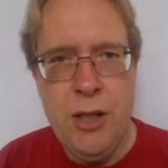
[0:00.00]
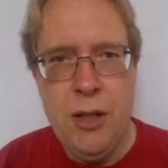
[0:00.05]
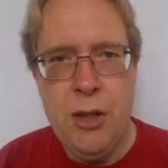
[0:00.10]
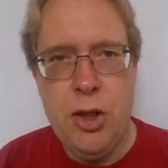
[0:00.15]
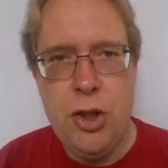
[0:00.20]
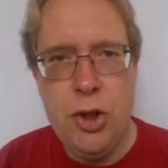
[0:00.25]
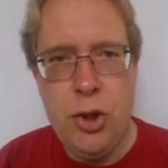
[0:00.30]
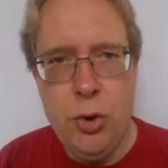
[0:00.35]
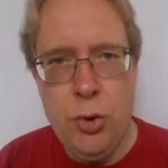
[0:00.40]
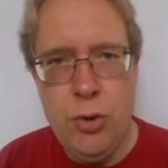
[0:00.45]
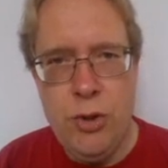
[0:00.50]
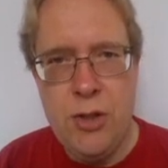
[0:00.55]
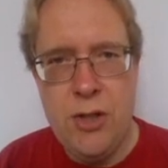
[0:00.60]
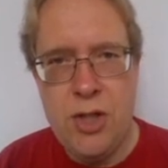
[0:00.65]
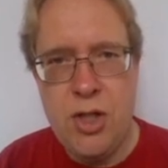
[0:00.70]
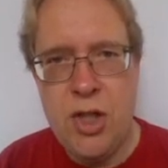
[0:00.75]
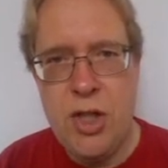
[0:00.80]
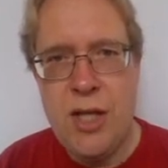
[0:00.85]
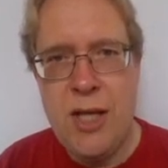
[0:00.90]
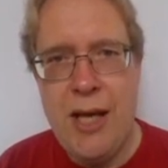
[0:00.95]

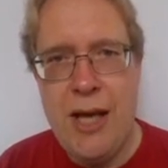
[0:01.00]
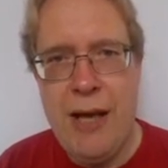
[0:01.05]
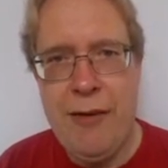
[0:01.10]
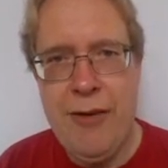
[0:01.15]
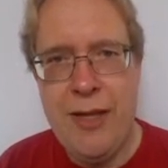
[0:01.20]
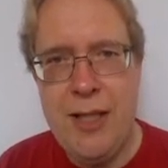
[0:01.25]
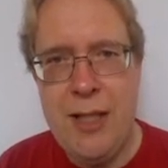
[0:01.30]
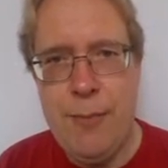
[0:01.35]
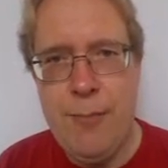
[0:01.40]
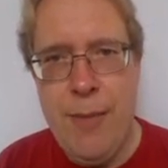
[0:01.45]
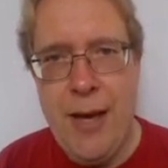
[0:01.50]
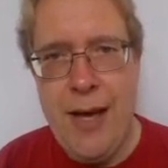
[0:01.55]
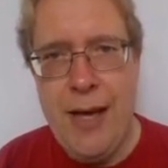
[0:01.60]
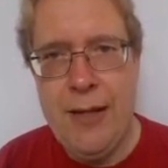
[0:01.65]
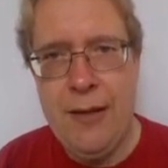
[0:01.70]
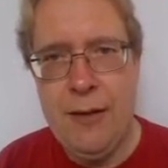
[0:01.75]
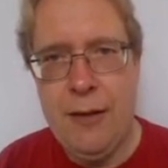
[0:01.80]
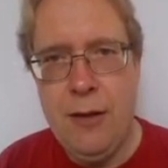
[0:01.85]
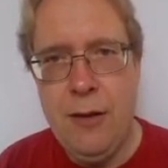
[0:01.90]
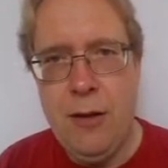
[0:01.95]
Students have a
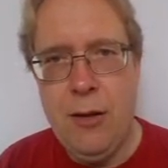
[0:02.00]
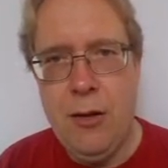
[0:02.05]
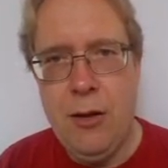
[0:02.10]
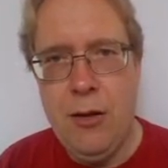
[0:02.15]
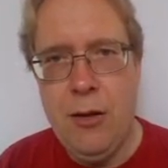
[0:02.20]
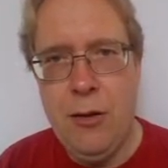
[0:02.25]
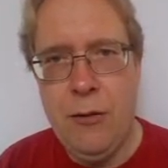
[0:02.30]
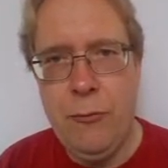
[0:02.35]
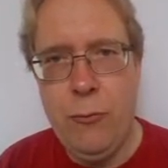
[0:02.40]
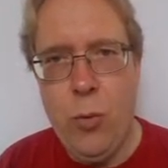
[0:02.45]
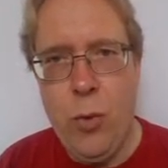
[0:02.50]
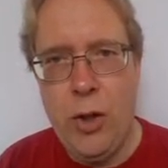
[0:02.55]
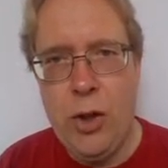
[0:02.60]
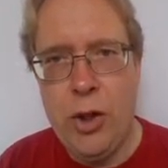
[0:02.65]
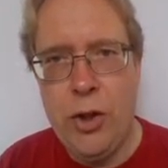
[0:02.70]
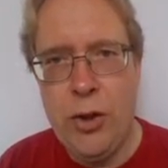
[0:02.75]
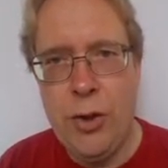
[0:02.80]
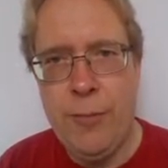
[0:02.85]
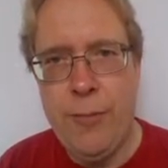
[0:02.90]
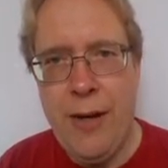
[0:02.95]
demand of
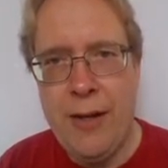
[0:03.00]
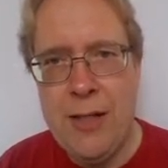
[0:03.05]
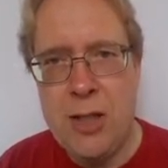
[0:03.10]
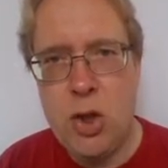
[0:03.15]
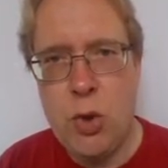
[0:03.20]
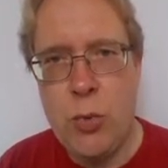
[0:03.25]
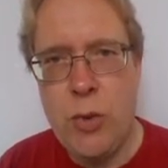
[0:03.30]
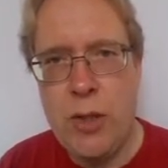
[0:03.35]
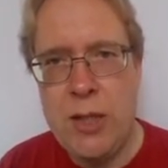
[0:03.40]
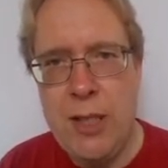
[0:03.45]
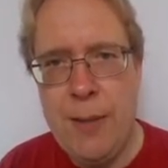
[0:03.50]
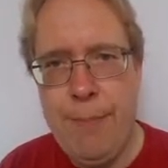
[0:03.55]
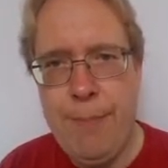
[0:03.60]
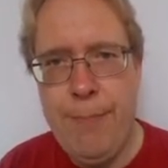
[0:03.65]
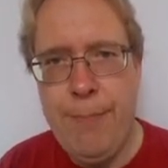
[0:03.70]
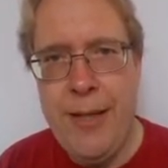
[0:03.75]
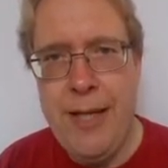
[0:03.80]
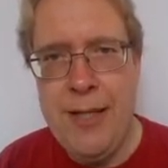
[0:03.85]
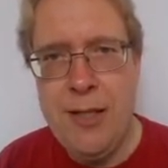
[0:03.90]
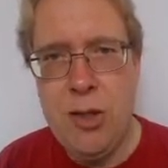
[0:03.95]
100 minus
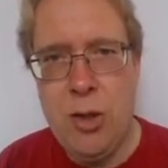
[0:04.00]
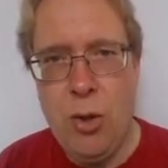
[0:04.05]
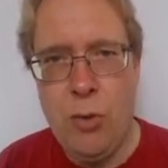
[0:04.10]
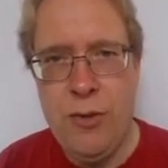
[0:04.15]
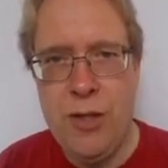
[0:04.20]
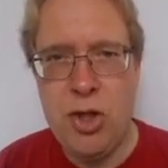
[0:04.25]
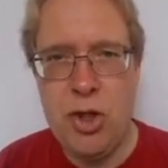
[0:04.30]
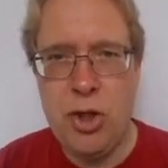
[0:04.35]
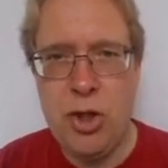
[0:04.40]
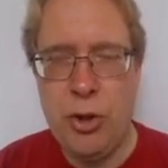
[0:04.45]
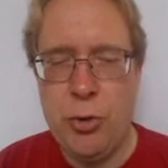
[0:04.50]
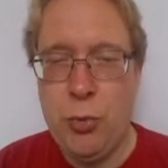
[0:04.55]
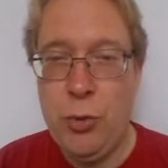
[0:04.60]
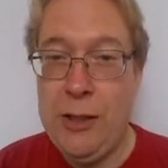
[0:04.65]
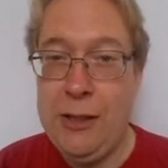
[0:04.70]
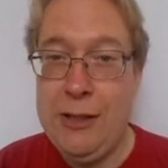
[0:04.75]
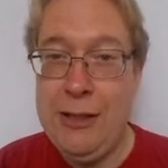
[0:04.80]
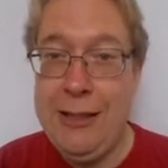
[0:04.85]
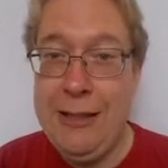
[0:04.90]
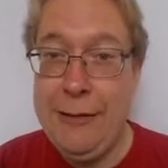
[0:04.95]
20p, so this is not
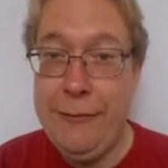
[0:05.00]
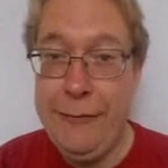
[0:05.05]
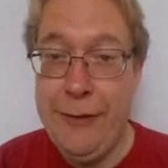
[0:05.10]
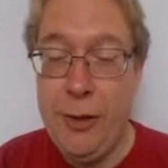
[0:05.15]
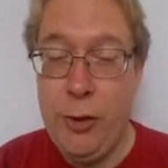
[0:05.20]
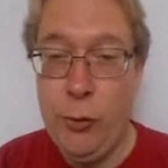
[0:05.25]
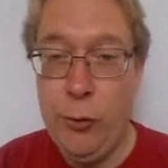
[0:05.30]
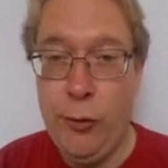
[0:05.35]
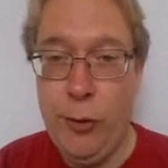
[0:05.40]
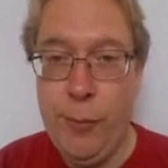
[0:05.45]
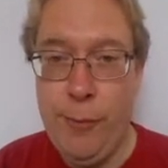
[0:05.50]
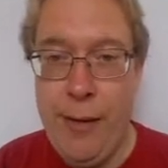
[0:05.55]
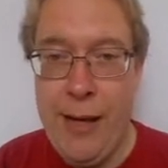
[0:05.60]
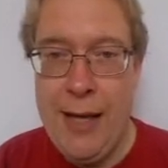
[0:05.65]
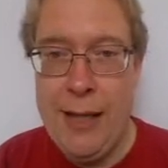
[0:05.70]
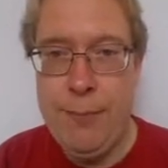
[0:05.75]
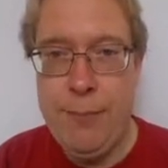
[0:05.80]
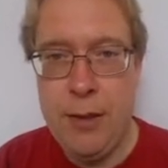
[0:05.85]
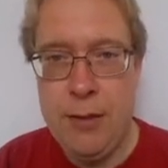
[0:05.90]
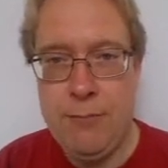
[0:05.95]
really an individual
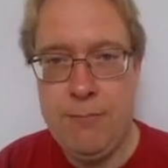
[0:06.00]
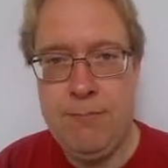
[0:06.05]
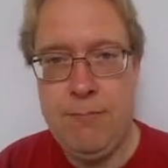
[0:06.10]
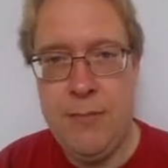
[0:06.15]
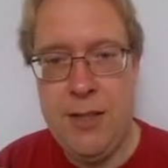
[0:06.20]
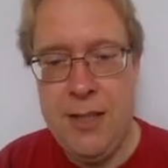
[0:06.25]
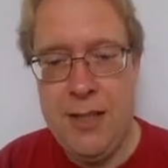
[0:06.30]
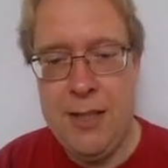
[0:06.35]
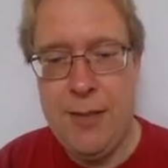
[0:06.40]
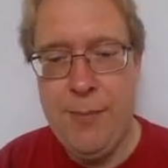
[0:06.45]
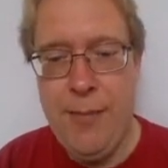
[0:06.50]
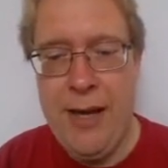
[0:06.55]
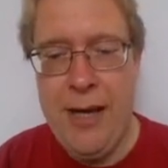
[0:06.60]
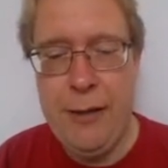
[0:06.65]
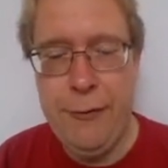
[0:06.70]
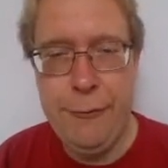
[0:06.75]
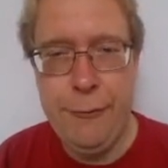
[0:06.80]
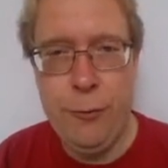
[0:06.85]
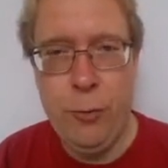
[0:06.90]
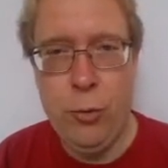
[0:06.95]
demand, but the
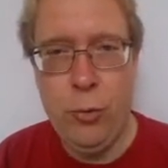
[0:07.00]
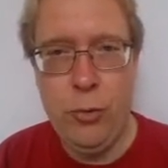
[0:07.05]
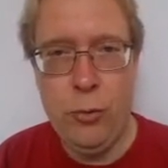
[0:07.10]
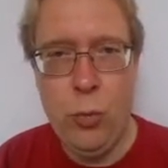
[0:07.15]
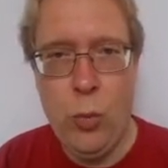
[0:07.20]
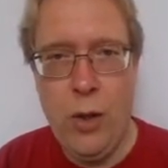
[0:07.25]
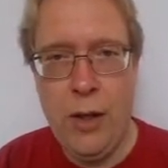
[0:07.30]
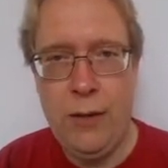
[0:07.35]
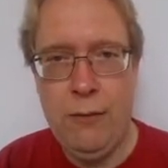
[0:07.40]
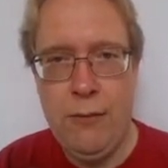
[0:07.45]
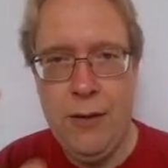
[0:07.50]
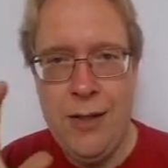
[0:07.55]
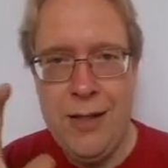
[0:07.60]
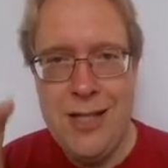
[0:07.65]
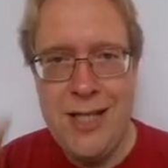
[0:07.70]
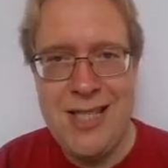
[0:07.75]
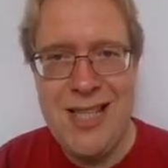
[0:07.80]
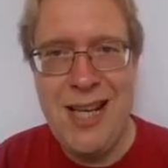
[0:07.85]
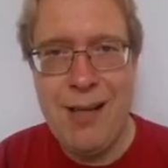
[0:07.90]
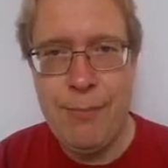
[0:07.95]
demand for one
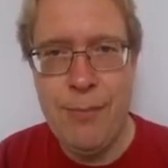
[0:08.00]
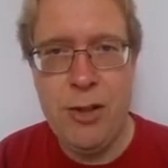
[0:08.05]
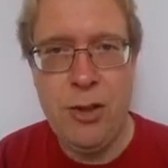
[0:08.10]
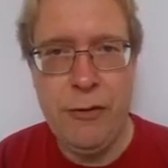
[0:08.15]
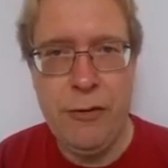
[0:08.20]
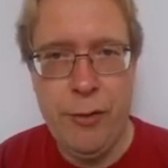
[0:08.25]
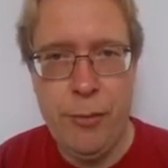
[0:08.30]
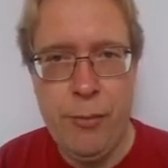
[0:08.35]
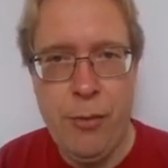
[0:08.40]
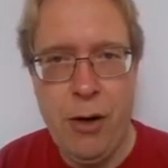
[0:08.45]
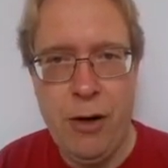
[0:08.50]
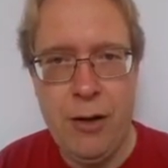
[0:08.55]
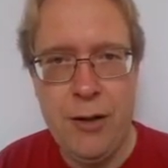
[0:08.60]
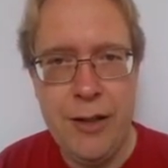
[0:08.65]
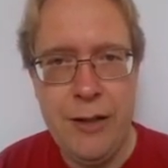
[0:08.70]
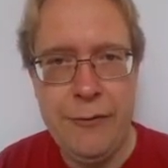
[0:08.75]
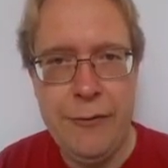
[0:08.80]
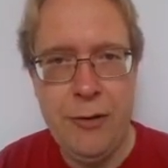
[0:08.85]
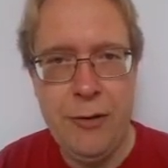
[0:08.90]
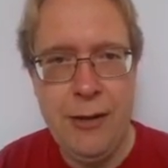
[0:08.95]
segment of the
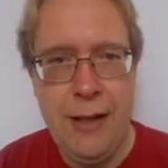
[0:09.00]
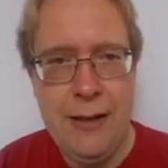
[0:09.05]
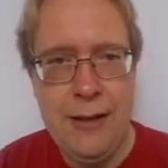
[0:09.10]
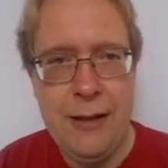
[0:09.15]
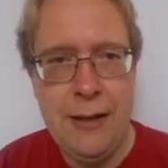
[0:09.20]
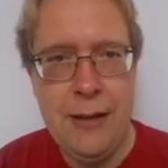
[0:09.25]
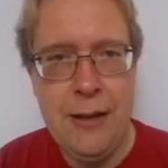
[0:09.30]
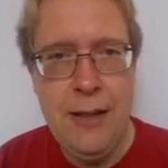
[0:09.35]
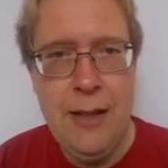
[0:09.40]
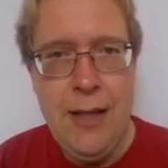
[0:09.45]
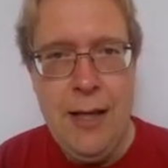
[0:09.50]
market, if you like.